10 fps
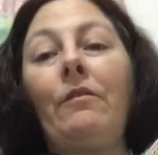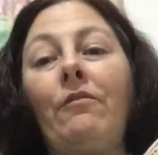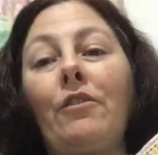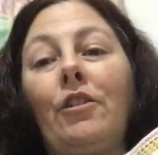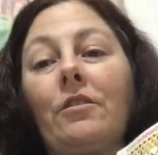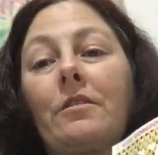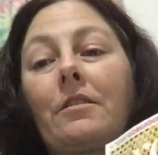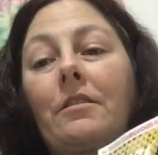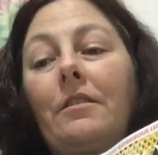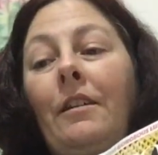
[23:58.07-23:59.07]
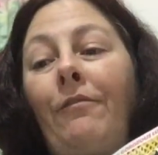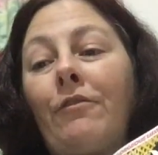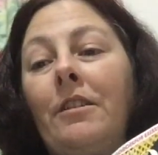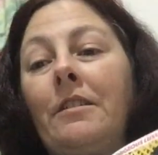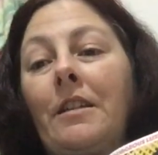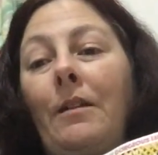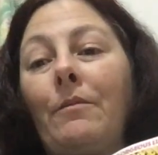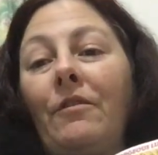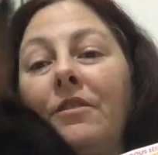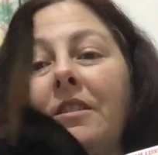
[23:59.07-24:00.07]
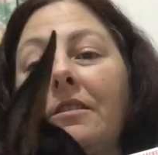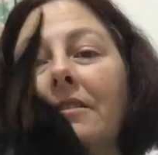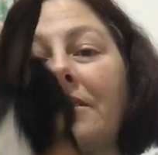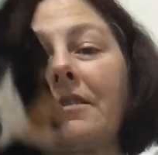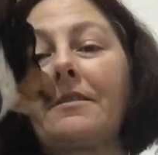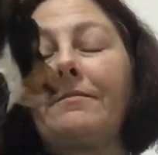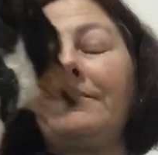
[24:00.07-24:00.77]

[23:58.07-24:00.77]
we've got a friend come to visit us.